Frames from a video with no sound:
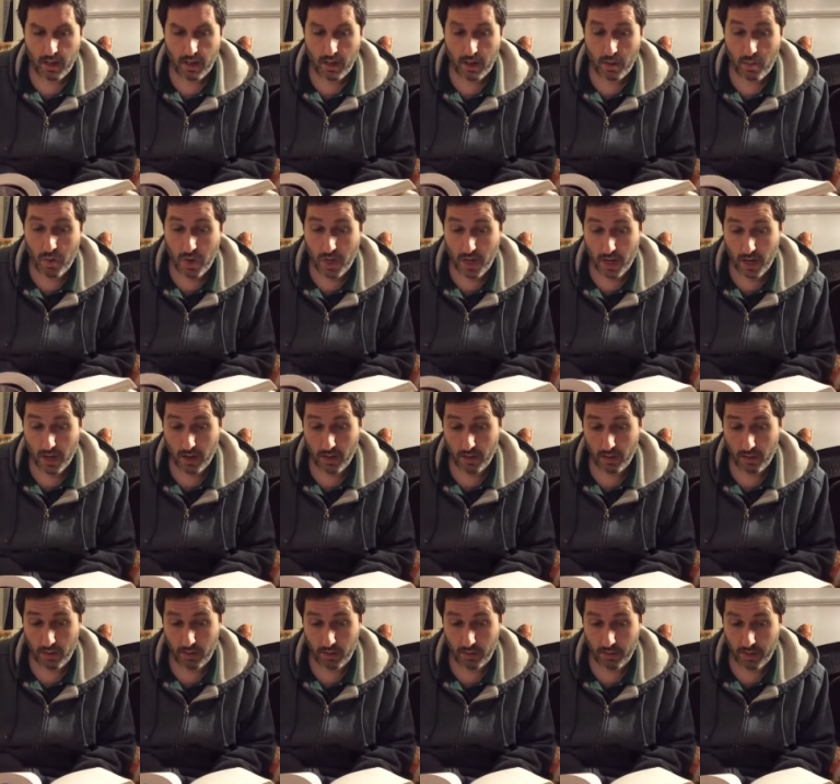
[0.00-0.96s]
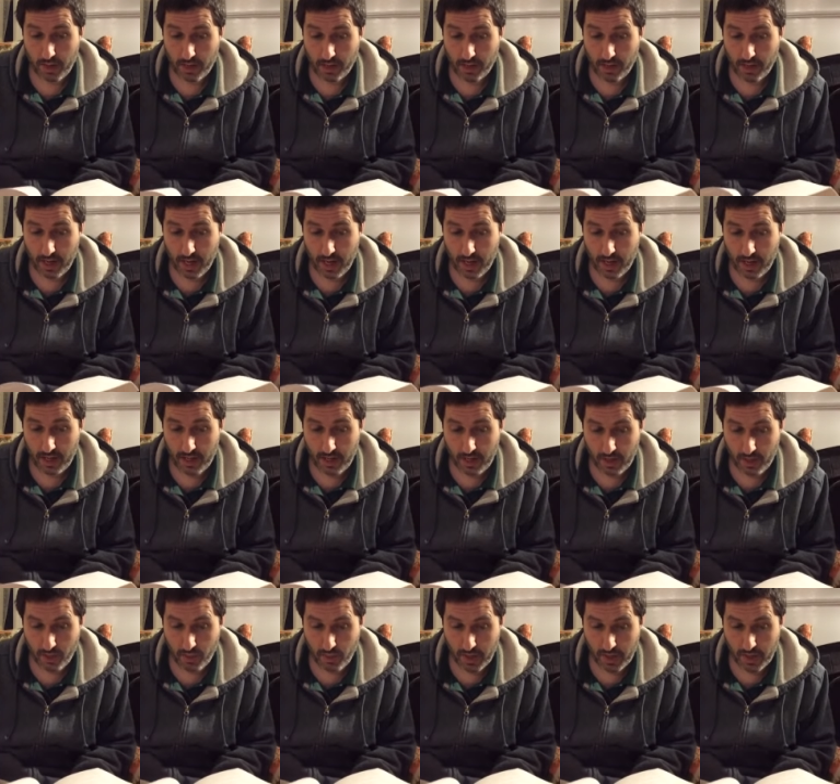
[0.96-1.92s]
Amigo. Red said,
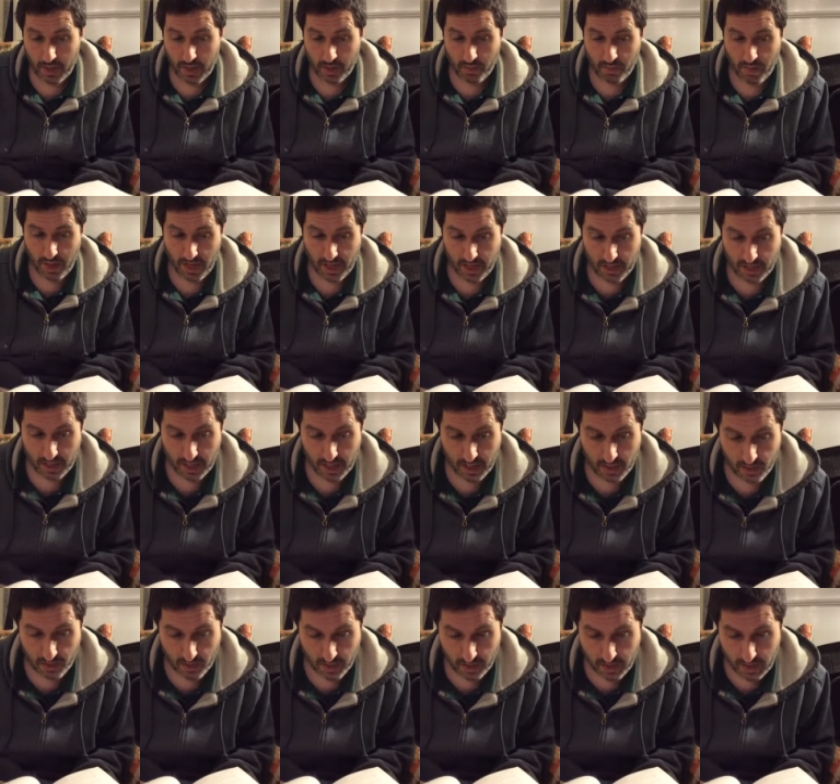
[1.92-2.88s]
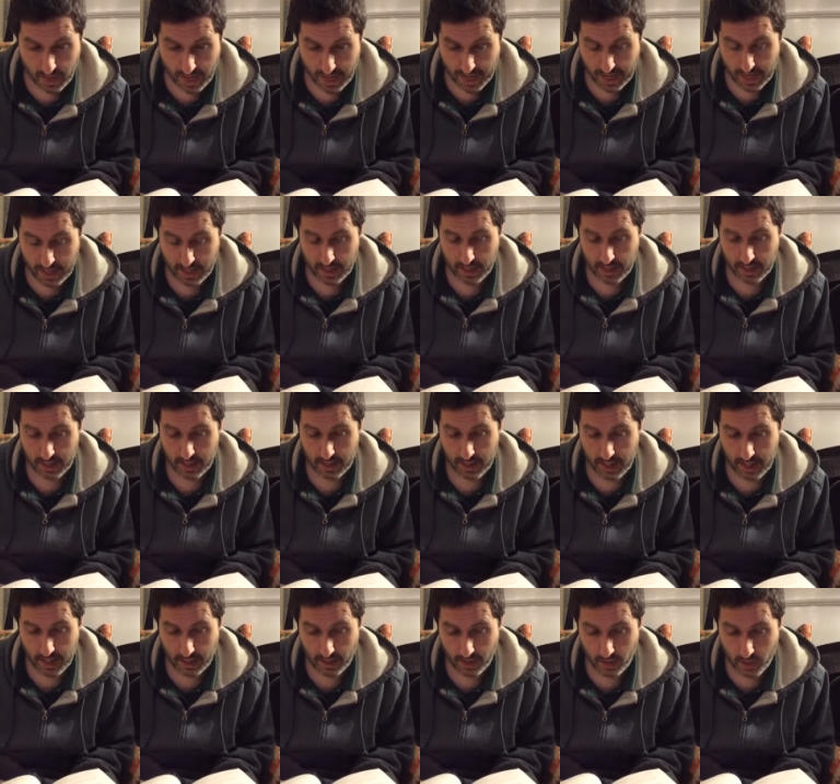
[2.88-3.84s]
watching me as I drew a second and
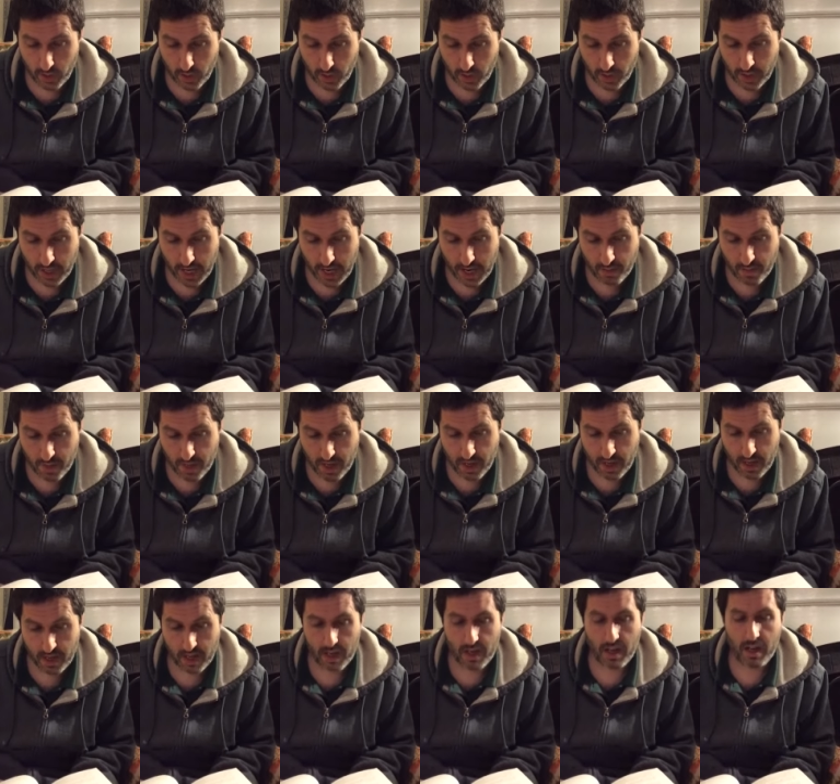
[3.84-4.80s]
then a third copy.